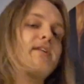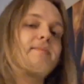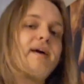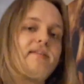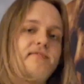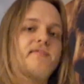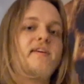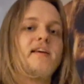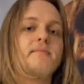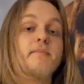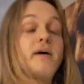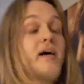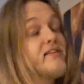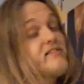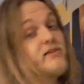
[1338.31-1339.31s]
my thing.
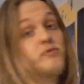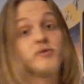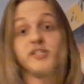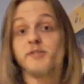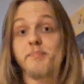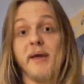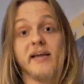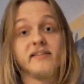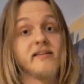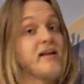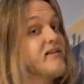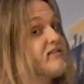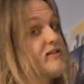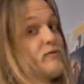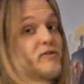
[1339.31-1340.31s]
But I still respect it. I still